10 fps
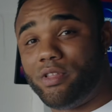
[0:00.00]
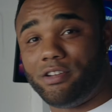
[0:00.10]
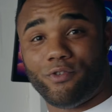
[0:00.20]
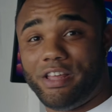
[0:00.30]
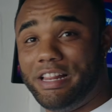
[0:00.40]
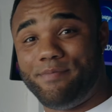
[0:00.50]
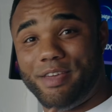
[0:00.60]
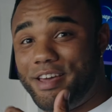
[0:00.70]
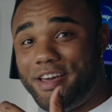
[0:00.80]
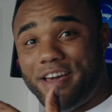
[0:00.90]
whether it's for the
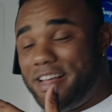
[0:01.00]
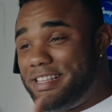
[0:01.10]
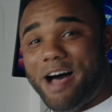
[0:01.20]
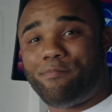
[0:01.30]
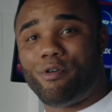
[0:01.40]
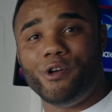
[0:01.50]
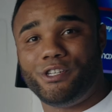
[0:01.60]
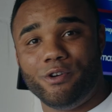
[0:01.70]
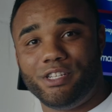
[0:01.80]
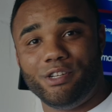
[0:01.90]
Olympia, top pro
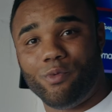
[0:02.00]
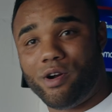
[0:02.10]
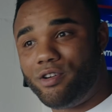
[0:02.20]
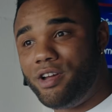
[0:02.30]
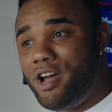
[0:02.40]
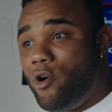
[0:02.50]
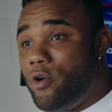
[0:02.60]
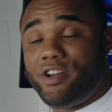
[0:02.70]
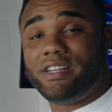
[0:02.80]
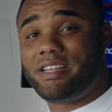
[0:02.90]
shows in the world, or
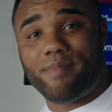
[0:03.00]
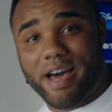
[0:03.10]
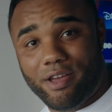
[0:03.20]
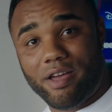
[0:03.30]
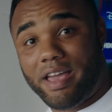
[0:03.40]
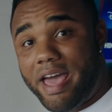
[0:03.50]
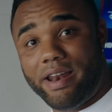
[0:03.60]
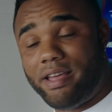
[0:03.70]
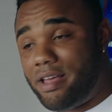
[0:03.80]
if you're just somebody, again,